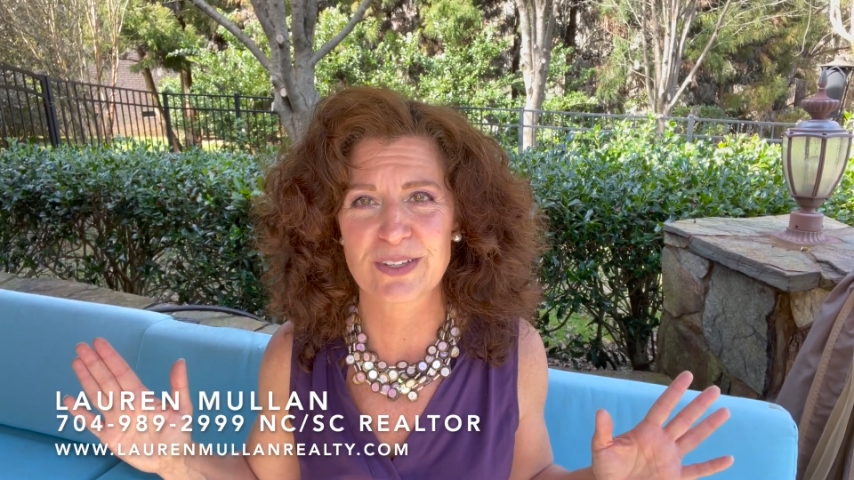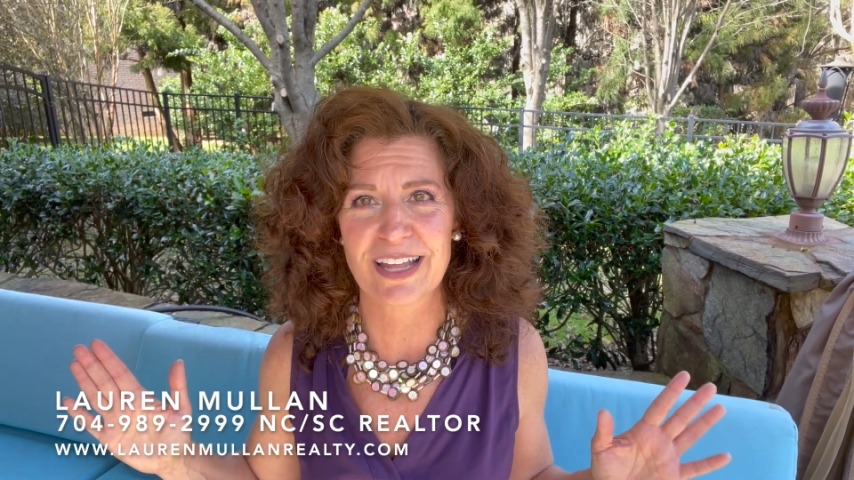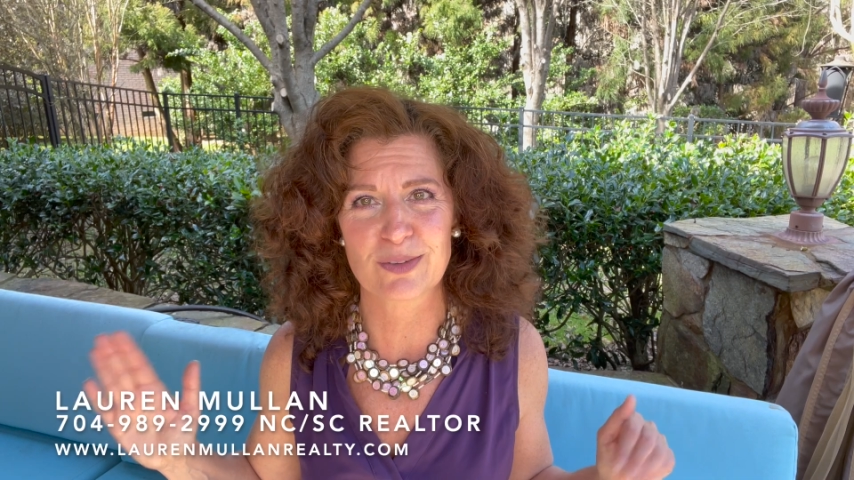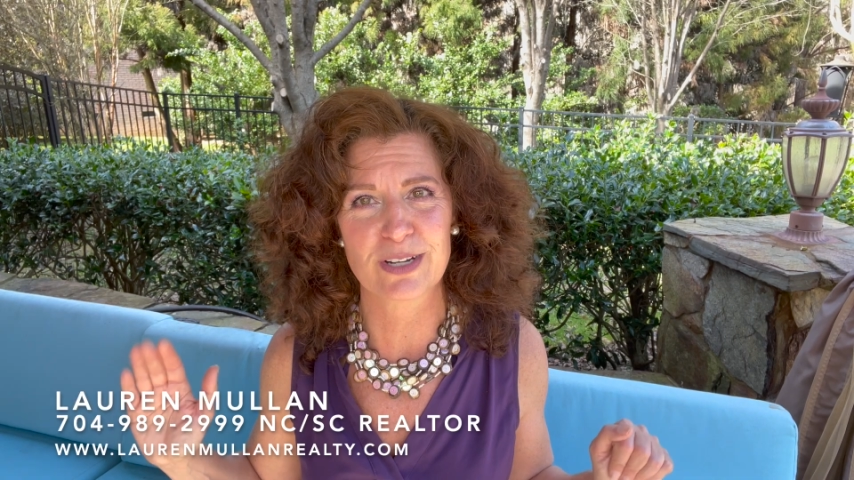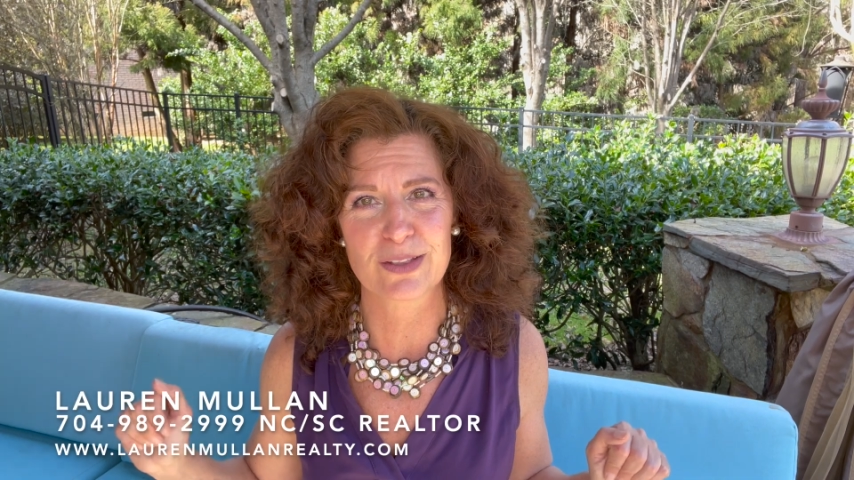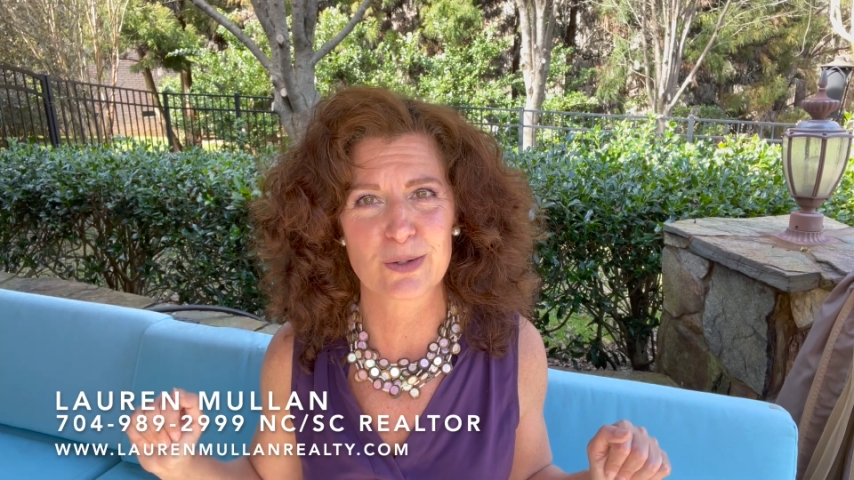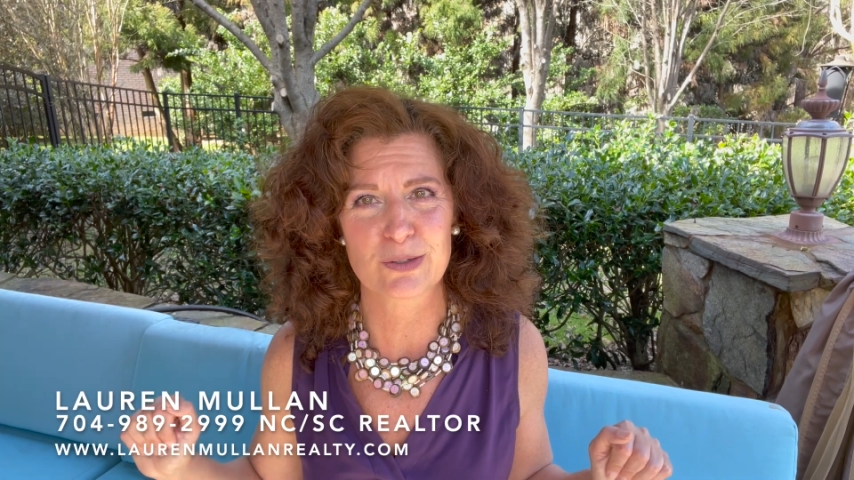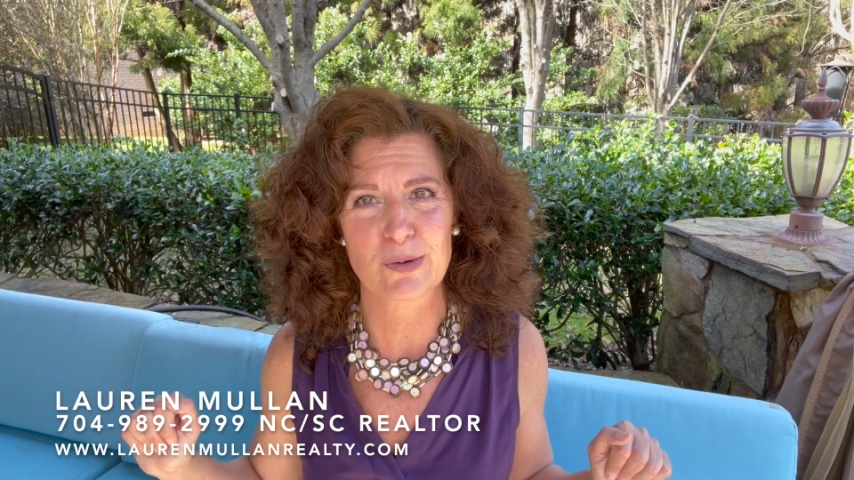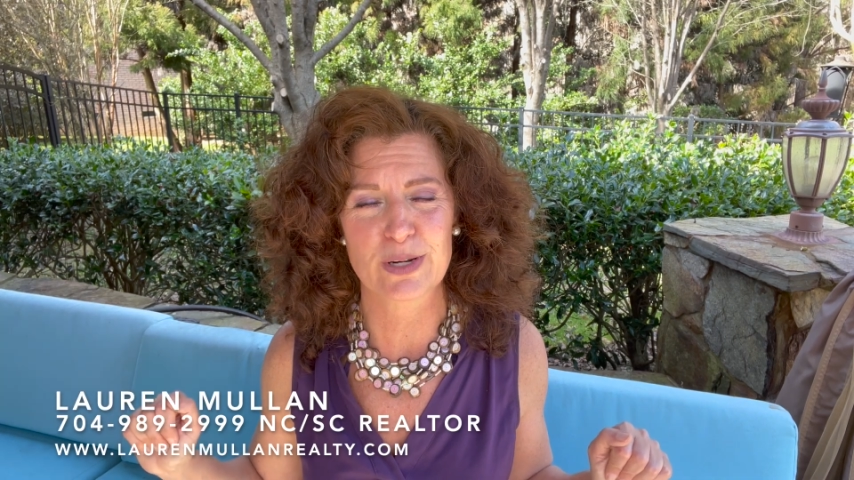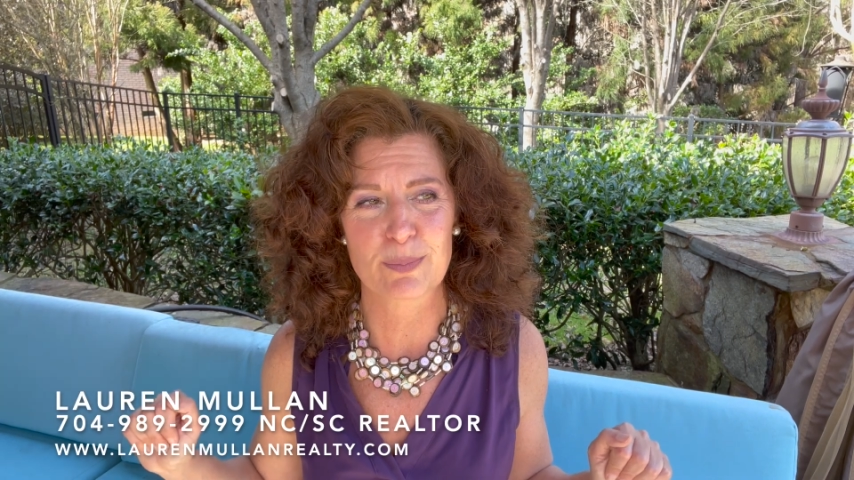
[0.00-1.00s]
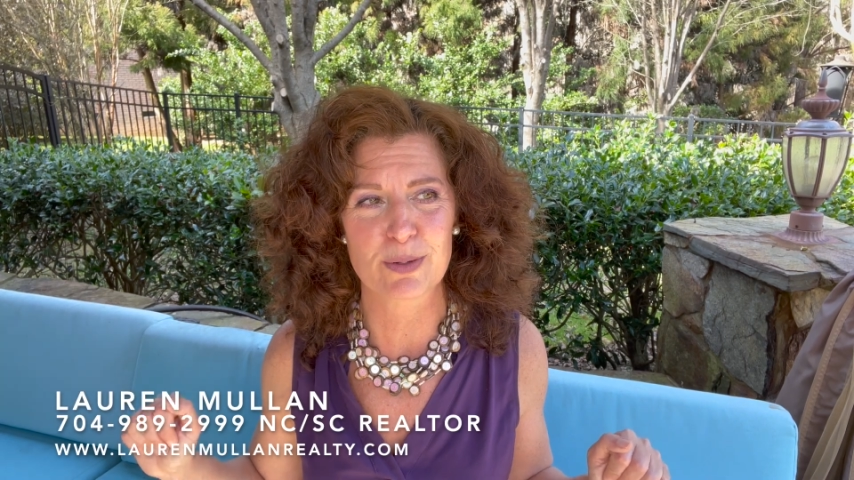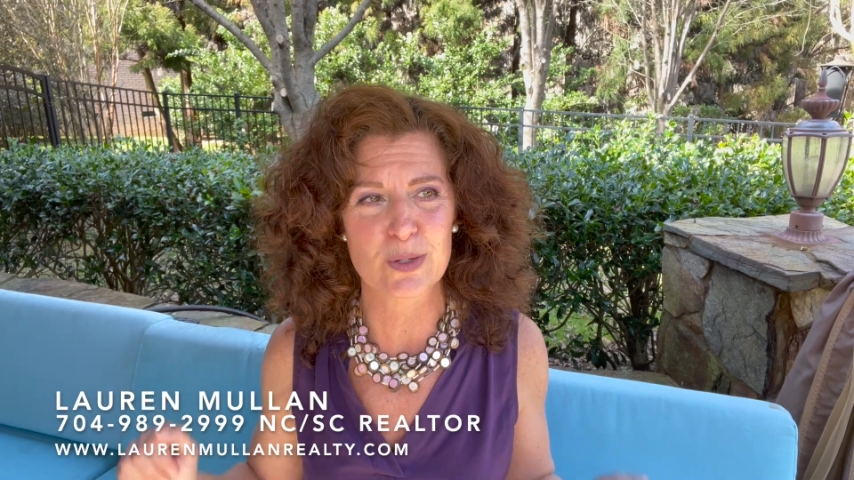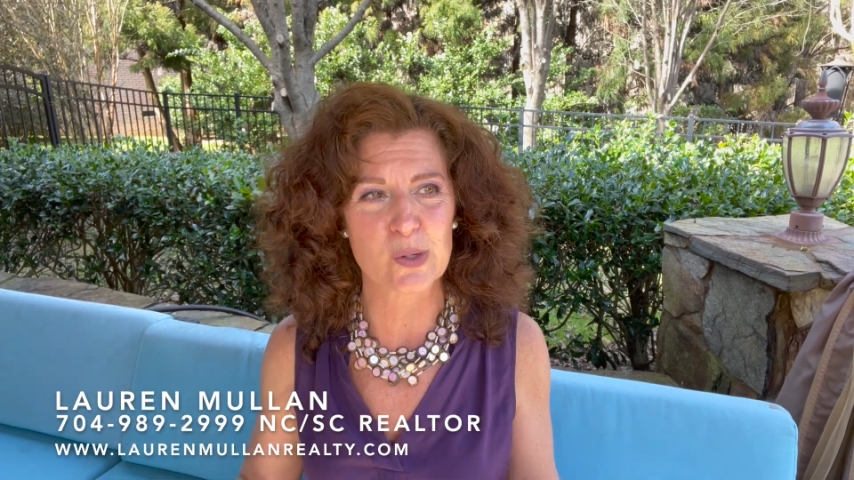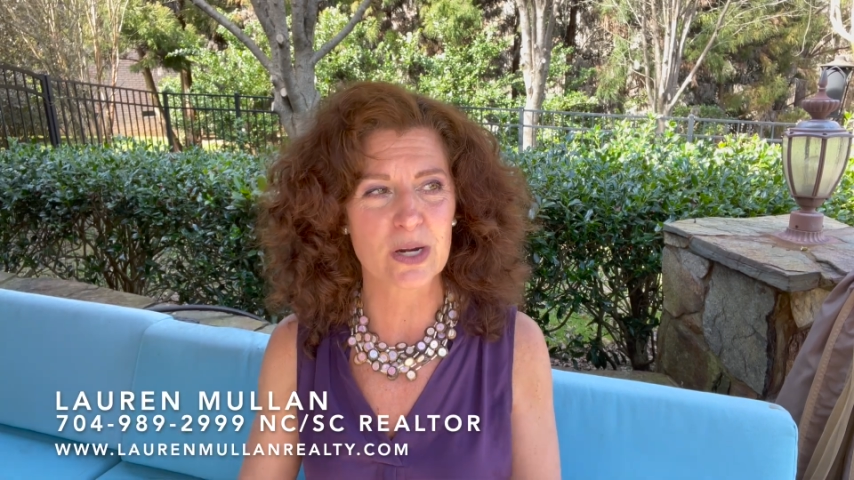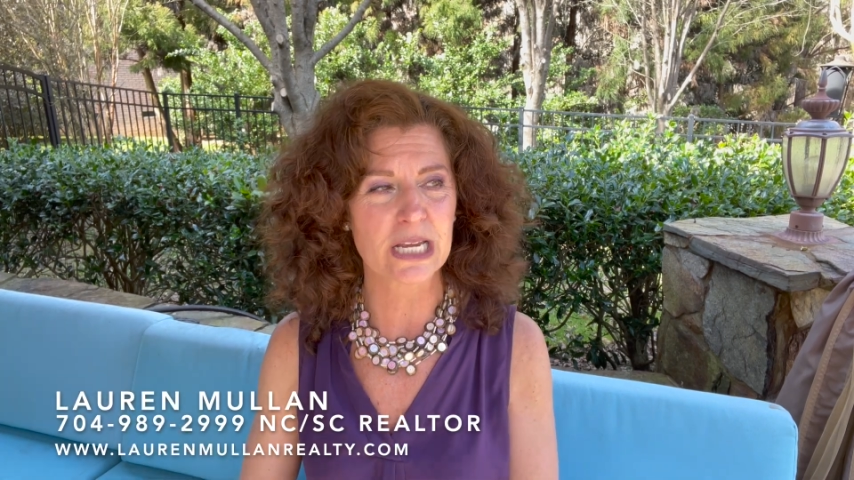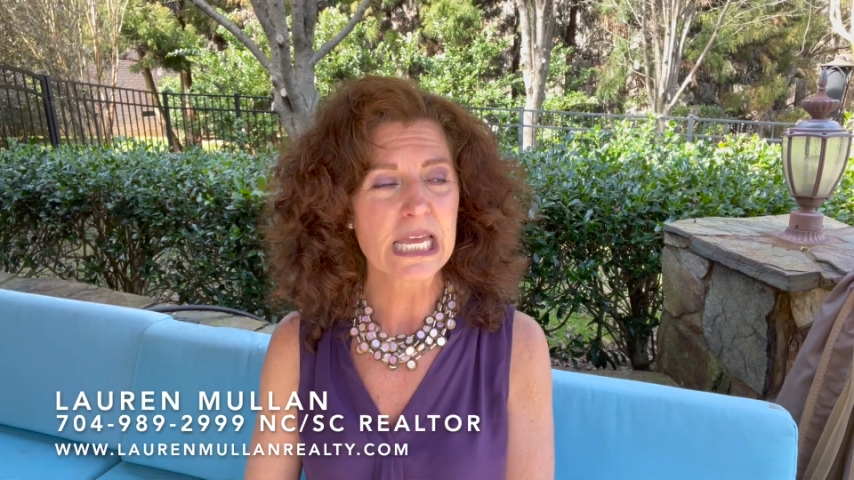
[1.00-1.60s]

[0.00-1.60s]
That's what I learned growing up in New York.